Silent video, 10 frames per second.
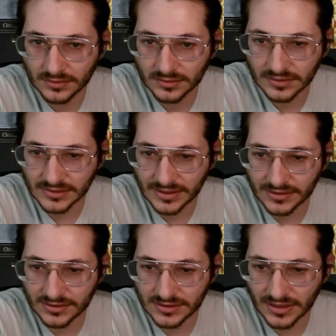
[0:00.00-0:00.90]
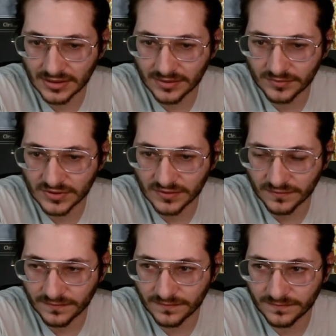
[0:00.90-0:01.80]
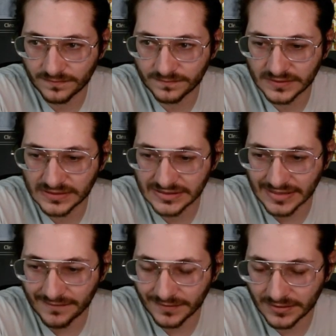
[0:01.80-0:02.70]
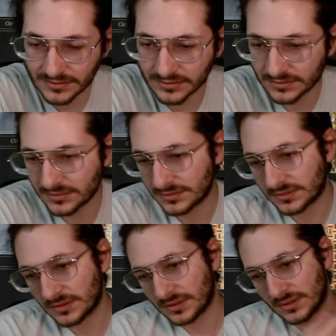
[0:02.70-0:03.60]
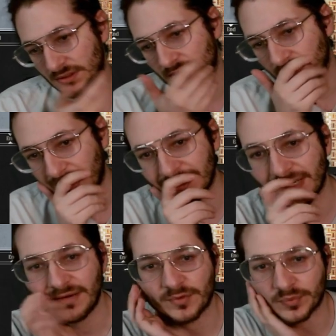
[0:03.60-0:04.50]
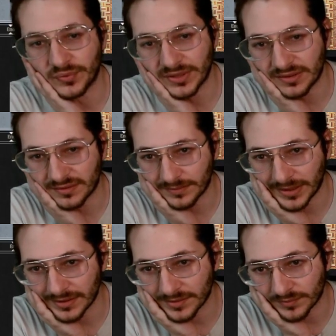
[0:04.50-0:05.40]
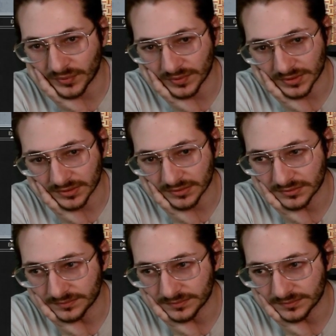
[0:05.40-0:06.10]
because I can just take them to 7, and then I have a pretty threatening board.